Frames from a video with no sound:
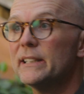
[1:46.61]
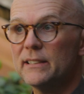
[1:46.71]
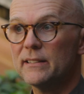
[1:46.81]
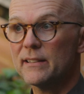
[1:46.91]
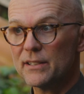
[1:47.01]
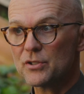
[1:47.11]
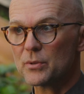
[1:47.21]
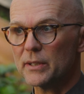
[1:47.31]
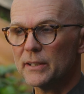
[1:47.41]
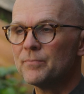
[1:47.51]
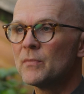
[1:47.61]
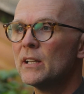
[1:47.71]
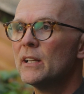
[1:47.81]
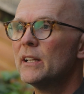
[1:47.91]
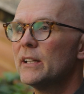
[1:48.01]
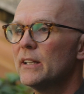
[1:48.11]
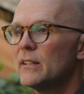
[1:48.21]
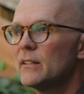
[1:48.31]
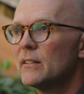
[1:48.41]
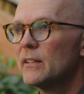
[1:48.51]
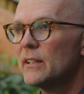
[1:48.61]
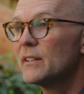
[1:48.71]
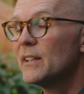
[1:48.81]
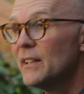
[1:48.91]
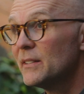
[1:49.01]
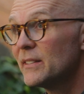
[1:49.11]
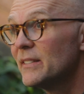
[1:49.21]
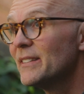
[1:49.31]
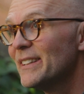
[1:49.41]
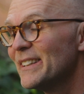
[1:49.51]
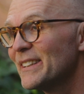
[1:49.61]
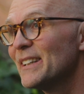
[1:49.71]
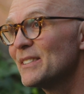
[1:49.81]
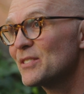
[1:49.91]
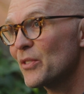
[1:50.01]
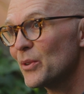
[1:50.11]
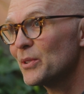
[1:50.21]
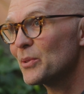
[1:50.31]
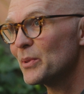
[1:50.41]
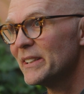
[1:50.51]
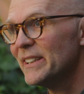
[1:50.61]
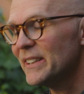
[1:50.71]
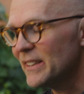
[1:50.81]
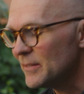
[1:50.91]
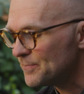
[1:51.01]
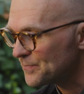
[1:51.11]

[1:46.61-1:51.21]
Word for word: 18th century in, in, Kant, uh, in Kant's Third Critique.